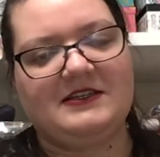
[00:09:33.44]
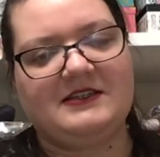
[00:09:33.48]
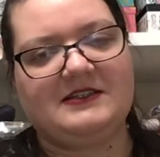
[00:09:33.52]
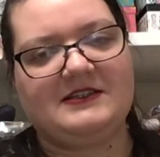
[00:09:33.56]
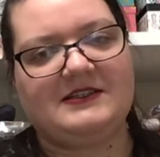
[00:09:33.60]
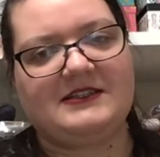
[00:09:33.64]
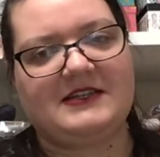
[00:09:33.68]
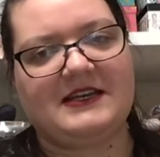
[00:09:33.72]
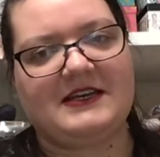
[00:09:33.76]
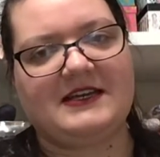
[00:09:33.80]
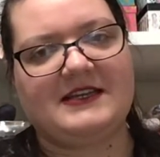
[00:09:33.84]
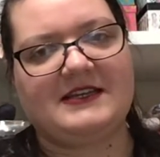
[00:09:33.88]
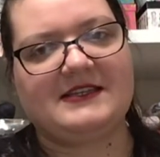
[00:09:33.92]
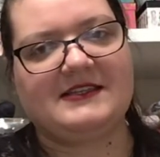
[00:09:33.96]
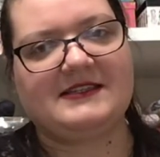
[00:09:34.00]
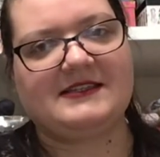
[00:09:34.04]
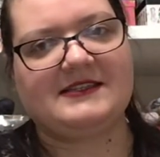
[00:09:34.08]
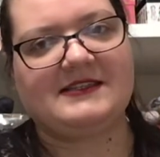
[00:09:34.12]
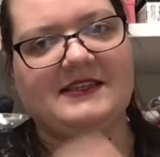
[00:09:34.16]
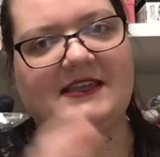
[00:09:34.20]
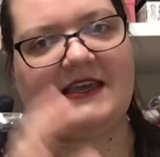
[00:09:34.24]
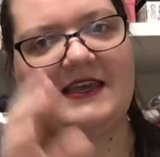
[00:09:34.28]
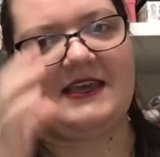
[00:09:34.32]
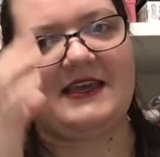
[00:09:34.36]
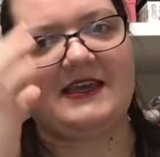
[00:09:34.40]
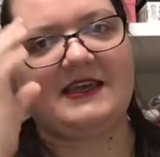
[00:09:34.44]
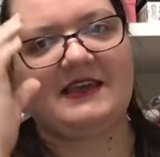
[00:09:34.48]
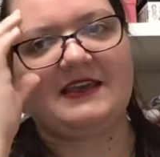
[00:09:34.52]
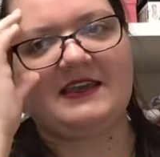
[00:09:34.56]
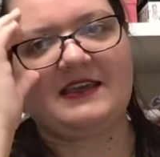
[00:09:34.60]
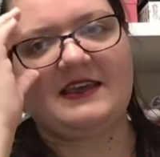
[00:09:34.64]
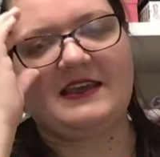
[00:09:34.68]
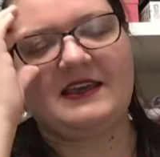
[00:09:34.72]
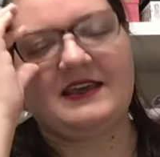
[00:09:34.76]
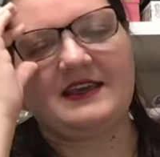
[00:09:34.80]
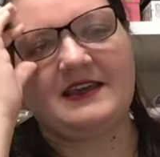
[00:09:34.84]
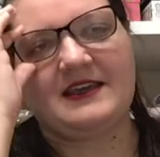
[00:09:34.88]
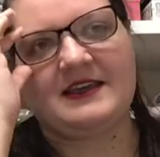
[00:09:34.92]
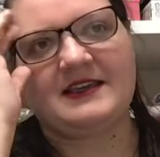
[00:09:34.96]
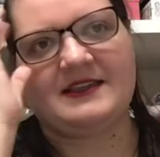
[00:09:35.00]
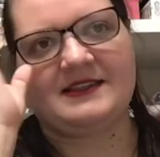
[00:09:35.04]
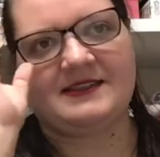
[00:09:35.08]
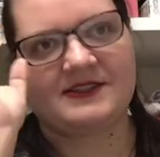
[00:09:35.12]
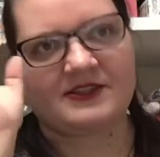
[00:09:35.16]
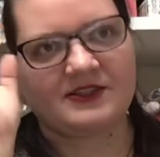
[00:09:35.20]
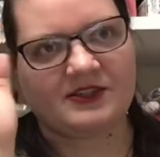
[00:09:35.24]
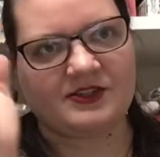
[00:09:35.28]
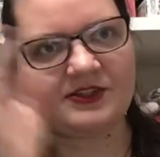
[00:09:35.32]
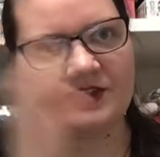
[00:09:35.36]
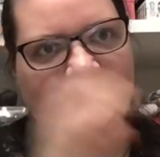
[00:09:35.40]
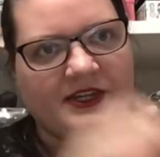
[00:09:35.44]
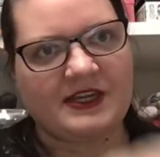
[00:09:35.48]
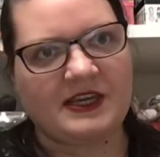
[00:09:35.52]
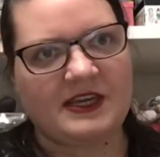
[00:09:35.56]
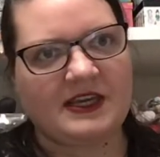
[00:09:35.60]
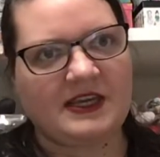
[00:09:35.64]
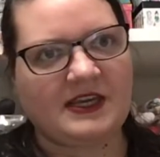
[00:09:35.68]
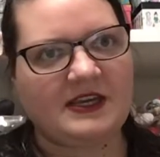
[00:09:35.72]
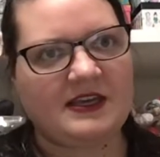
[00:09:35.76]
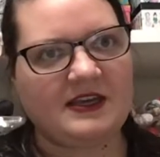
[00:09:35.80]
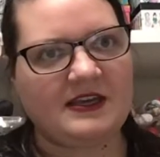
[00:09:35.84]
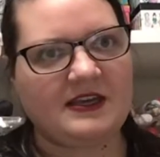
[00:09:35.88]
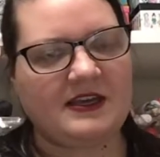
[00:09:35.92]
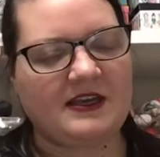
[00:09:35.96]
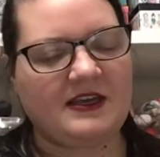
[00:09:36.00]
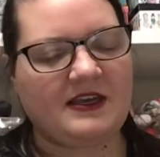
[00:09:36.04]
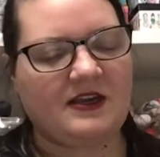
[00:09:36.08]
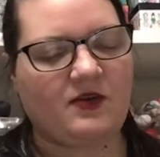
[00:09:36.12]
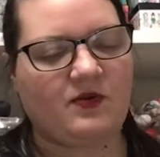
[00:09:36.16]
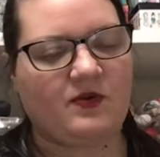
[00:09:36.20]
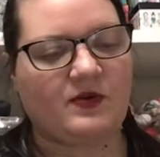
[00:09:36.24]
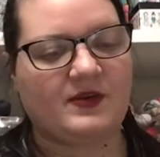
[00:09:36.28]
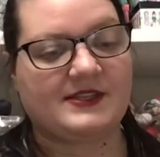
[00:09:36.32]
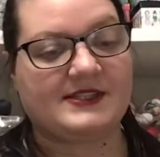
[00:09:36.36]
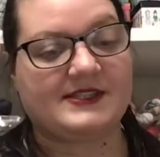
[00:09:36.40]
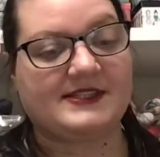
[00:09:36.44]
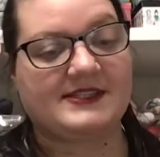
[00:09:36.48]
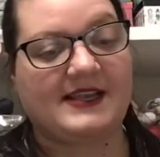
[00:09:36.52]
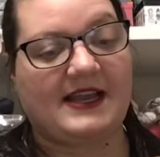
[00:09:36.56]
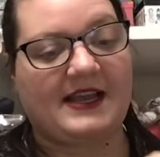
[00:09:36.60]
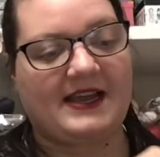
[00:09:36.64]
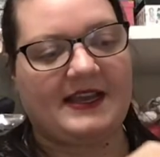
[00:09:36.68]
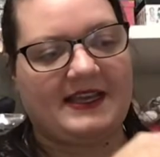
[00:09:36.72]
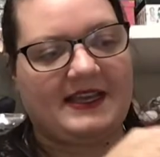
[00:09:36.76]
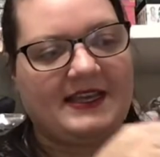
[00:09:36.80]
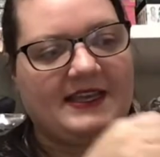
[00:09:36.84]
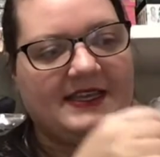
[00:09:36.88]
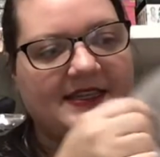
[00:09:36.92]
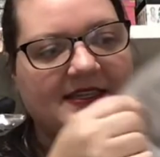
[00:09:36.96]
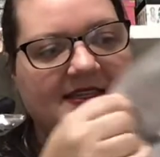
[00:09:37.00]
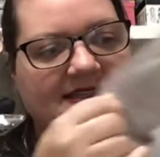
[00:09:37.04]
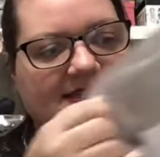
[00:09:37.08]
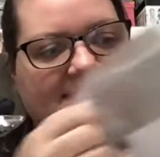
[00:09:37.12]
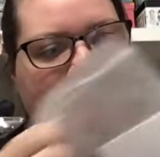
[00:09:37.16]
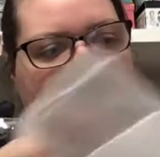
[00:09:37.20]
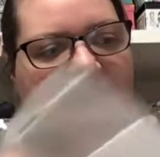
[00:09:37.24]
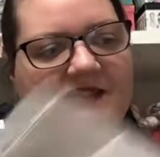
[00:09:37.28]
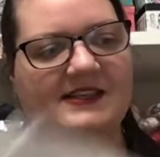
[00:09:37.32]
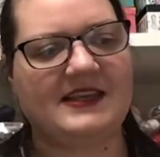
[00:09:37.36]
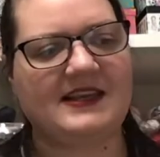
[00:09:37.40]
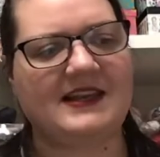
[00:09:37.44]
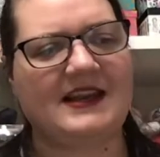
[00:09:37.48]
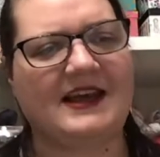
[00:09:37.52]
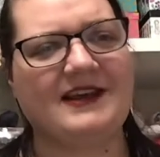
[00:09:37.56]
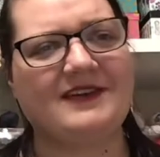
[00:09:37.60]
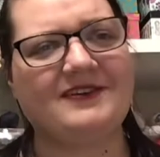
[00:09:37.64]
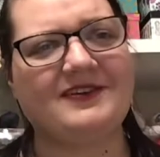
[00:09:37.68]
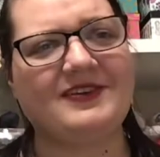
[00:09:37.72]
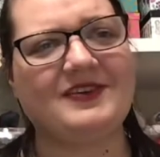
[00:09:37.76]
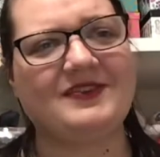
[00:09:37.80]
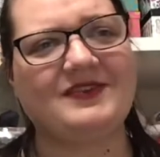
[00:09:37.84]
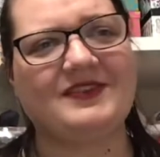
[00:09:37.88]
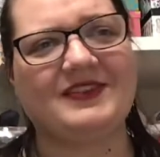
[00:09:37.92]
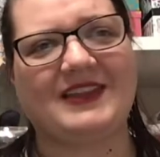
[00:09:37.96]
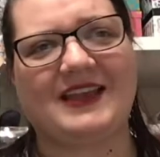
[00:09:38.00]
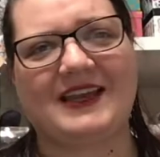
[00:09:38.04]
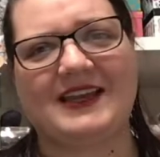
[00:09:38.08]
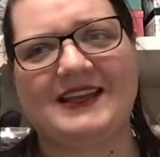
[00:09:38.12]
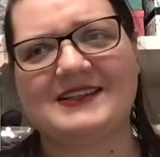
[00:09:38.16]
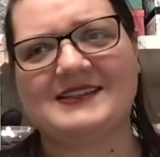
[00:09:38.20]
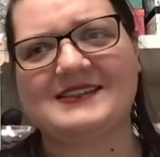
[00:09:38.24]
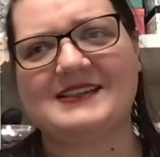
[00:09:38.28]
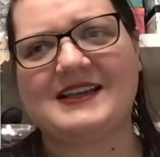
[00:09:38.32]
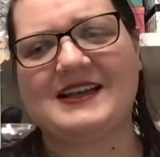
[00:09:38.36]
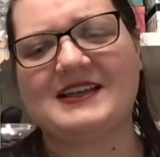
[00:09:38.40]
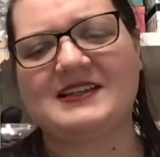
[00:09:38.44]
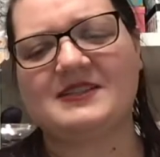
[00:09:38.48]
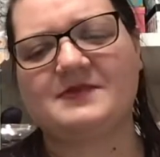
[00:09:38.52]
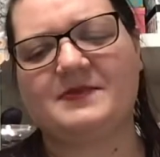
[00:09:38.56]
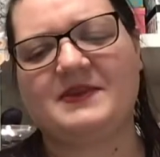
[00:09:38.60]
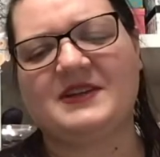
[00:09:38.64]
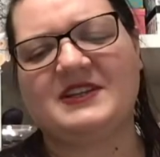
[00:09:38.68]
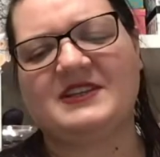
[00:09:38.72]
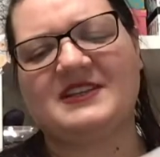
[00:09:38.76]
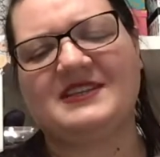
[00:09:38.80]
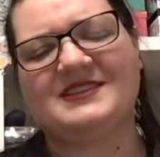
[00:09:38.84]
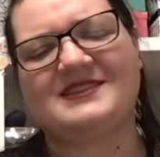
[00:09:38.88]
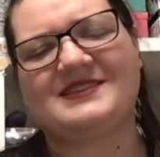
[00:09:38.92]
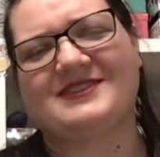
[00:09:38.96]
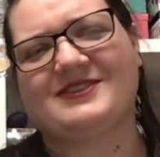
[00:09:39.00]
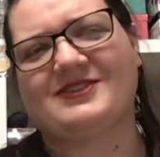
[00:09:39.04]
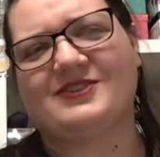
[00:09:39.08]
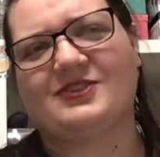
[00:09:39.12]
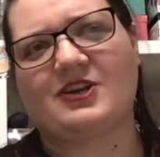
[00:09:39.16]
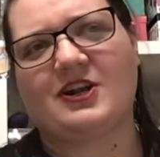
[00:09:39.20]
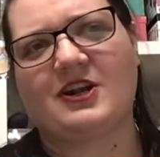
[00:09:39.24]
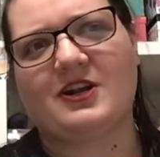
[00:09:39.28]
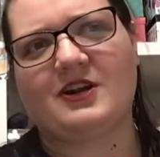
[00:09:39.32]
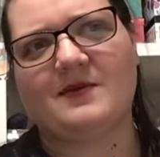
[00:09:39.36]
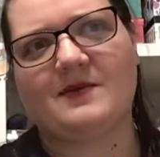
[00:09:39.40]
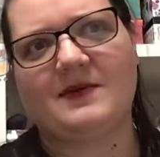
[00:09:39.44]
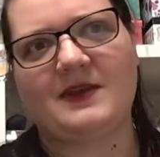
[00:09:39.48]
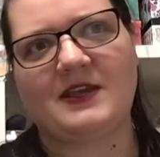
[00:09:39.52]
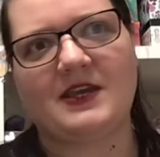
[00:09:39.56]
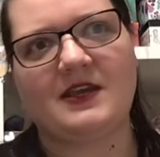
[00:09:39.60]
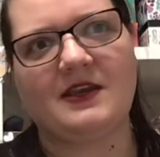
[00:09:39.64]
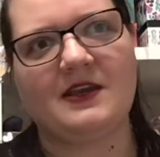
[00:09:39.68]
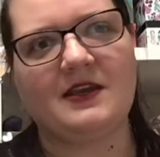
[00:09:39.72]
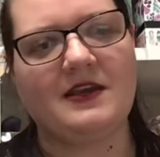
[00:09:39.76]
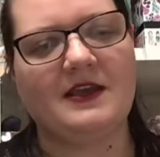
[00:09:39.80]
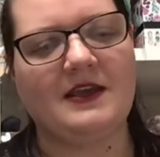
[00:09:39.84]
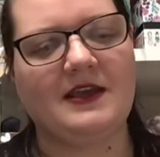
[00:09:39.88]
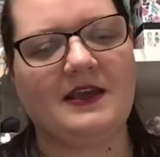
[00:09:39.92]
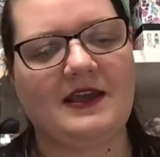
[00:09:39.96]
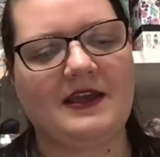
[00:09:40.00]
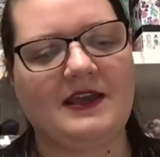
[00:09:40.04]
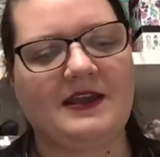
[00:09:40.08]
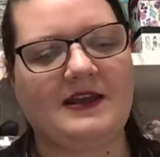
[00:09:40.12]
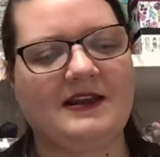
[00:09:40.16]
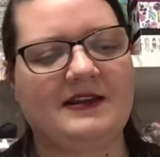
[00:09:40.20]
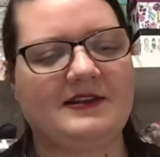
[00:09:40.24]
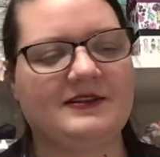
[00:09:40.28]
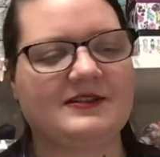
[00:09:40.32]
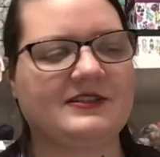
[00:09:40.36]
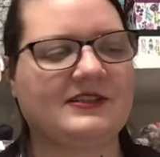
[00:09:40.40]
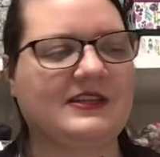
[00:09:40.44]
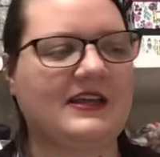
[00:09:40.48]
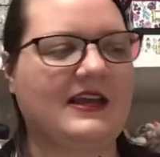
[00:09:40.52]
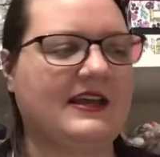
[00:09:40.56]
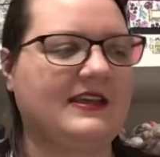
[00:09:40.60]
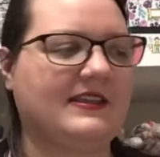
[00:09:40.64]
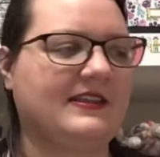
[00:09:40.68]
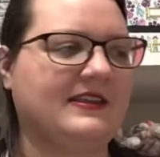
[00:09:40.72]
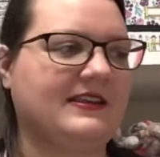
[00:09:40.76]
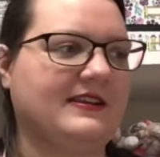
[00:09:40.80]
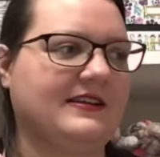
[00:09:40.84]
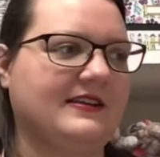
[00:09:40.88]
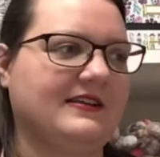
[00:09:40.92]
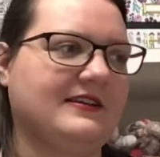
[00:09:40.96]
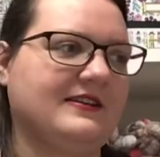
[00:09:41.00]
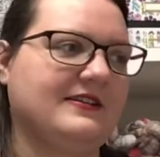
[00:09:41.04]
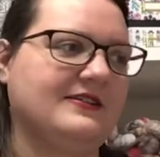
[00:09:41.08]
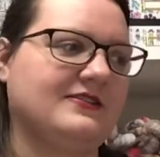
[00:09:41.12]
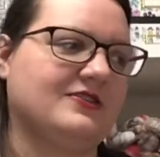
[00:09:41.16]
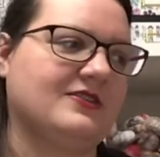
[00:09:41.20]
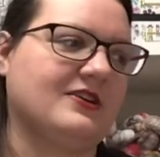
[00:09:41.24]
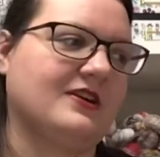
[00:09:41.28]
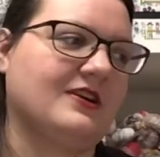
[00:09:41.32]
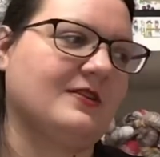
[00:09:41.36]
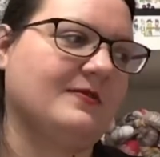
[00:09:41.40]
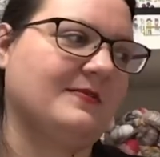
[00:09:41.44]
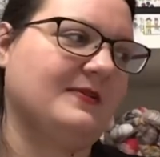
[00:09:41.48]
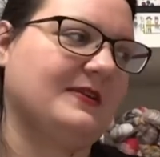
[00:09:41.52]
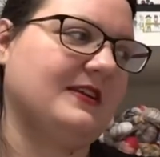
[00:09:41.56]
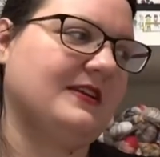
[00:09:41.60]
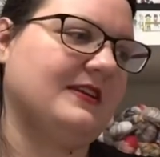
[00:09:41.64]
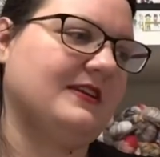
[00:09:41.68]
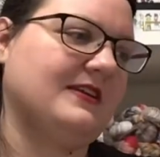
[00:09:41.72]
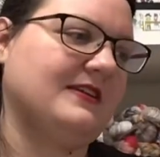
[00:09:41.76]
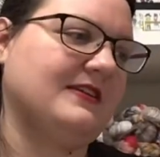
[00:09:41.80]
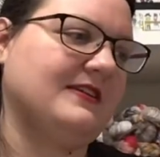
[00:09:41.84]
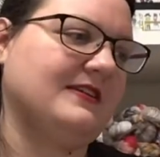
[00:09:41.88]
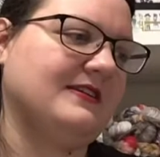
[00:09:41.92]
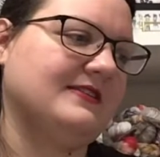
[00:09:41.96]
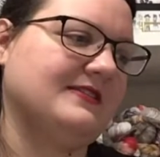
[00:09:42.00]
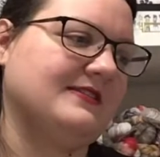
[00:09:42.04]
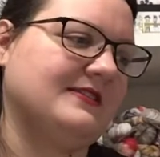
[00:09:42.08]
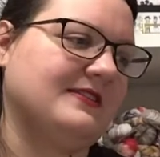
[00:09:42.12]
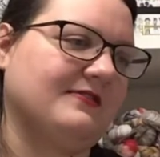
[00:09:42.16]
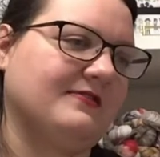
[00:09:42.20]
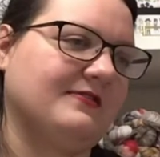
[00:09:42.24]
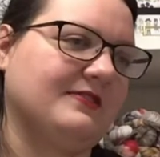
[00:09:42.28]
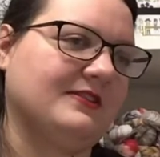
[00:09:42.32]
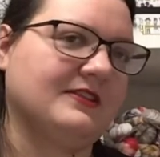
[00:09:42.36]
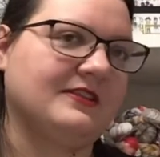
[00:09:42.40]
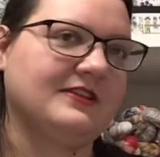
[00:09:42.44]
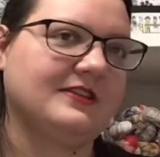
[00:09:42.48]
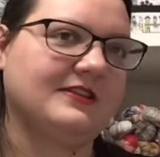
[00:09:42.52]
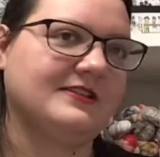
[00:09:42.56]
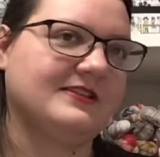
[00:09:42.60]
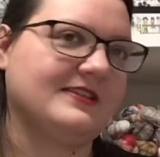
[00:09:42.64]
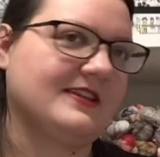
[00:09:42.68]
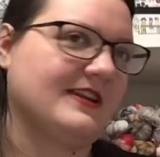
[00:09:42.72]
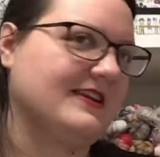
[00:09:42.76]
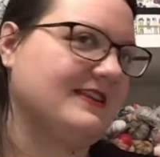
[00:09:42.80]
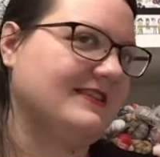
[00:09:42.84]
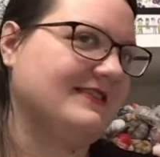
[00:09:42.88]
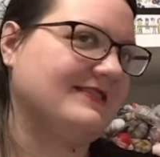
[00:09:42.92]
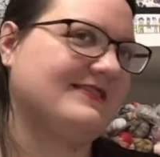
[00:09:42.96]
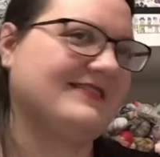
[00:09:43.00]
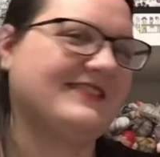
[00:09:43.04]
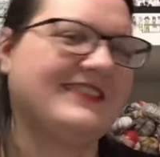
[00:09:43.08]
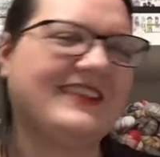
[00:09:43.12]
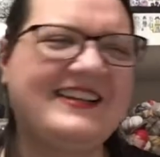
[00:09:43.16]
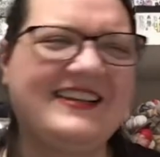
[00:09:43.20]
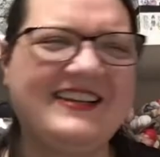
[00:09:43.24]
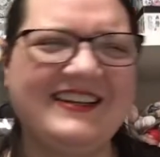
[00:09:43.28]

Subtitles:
does, like, history or science. And I don't even like science, but he does astronomy. And I think astronomy is different than science.